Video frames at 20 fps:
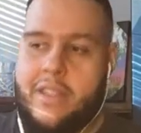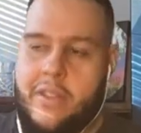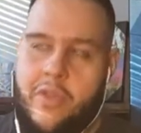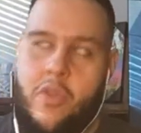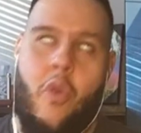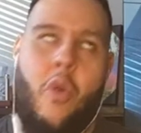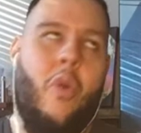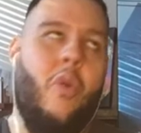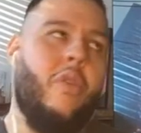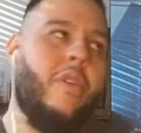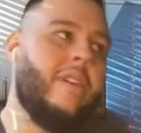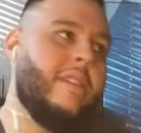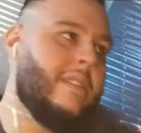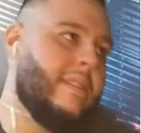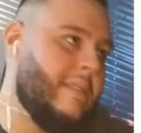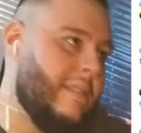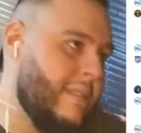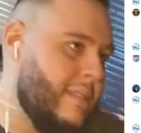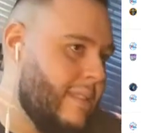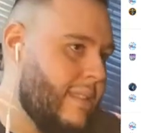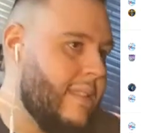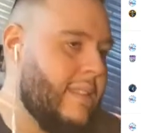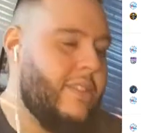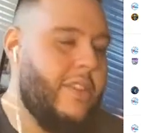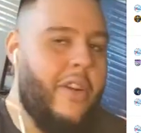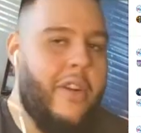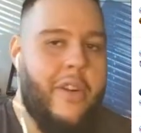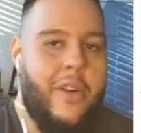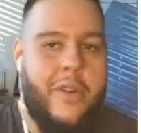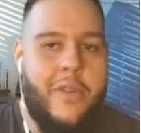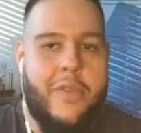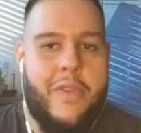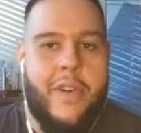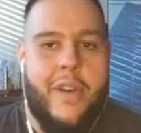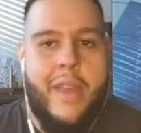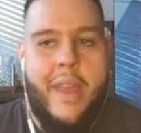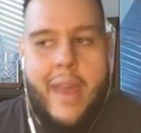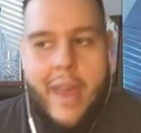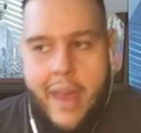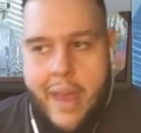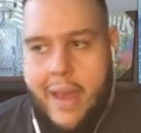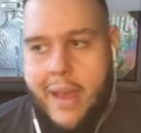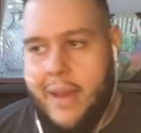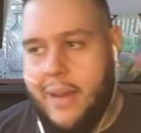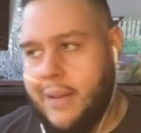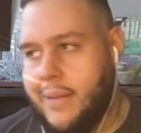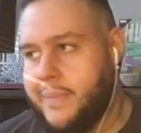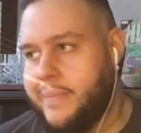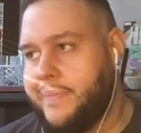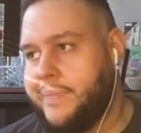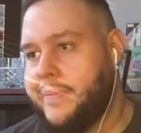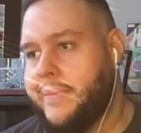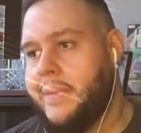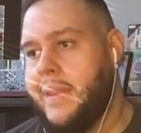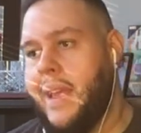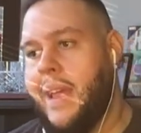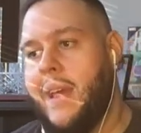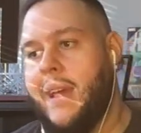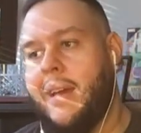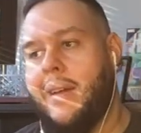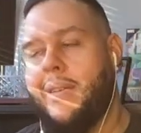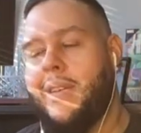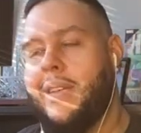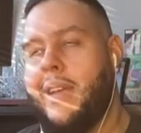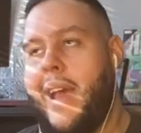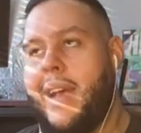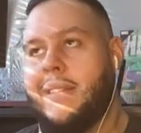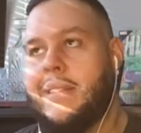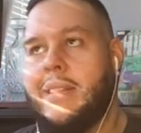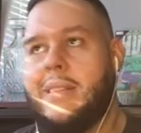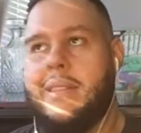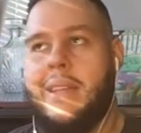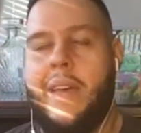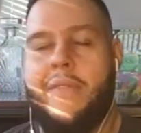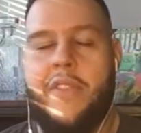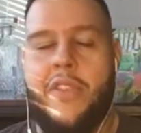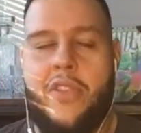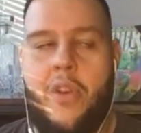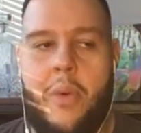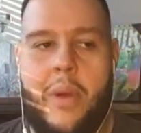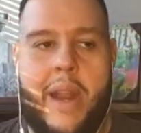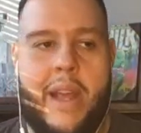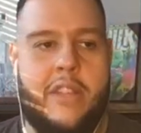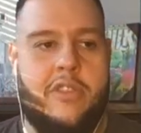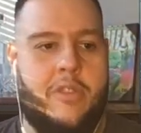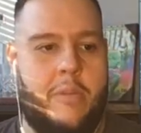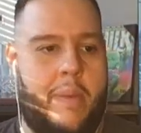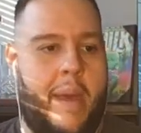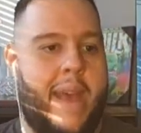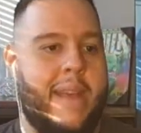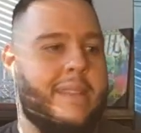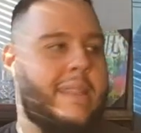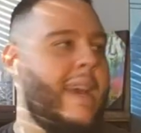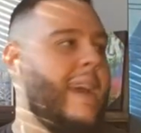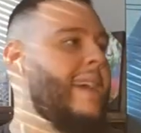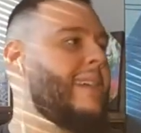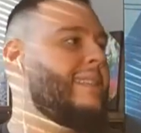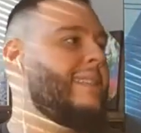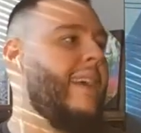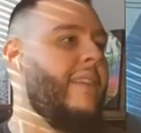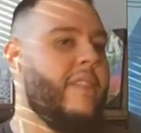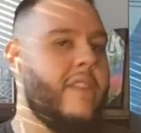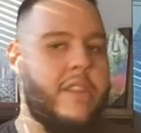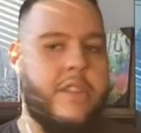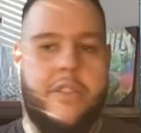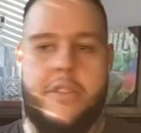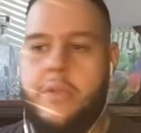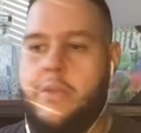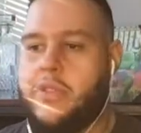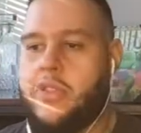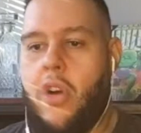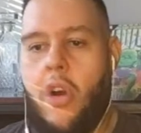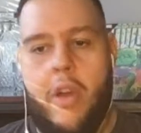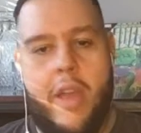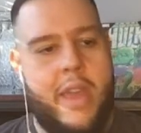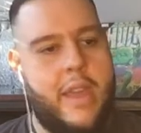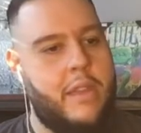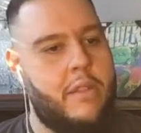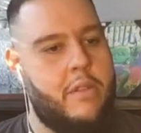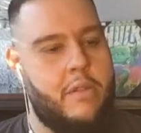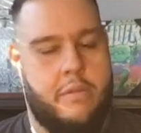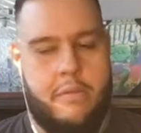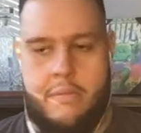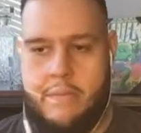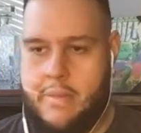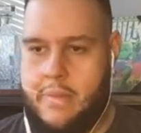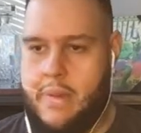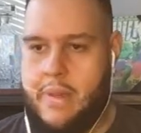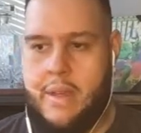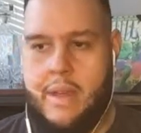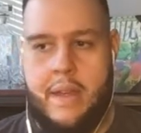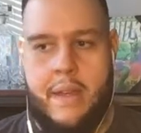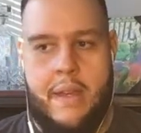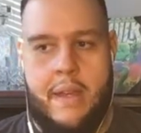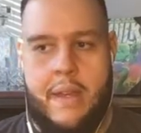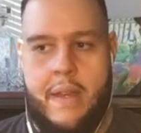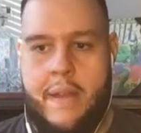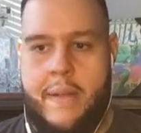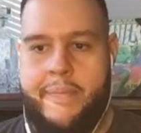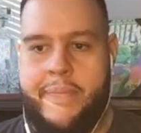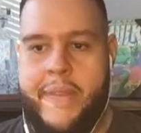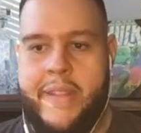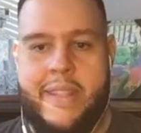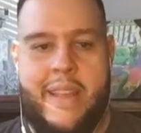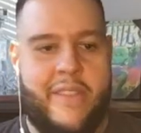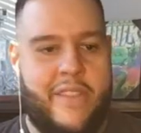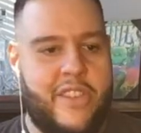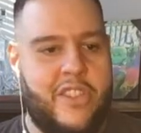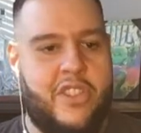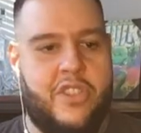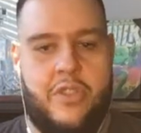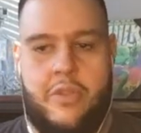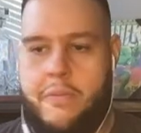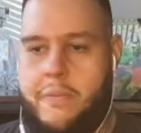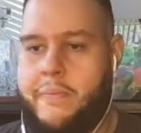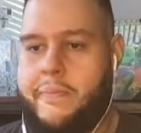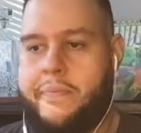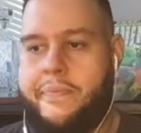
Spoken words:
Of course, it's a turnover. Yeah. You ask Seth to throw an entry pass. Seth can shoot. It's all he can do. Seth can shoot.